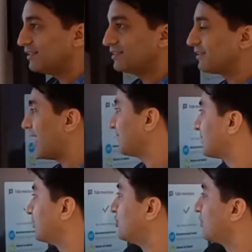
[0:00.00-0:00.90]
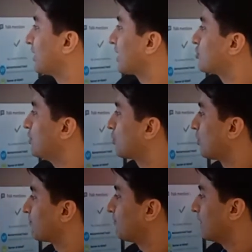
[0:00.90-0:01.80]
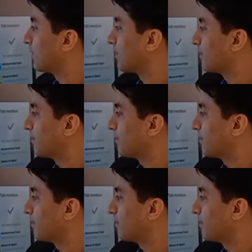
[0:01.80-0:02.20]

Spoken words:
these assets, you can actually configure